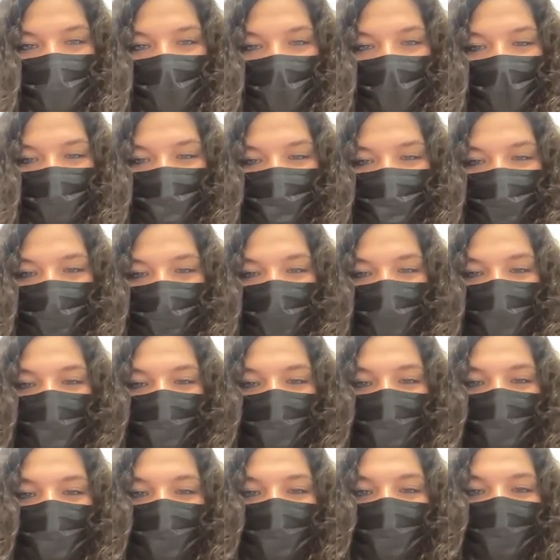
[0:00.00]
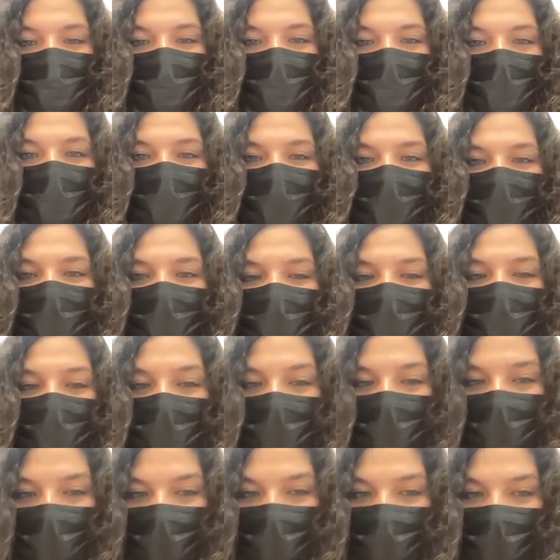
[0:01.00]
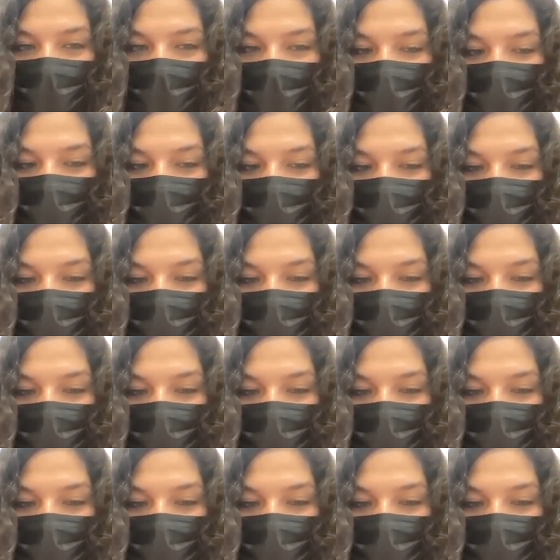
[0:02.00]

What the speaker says: they asked me to come to the tutoring lab.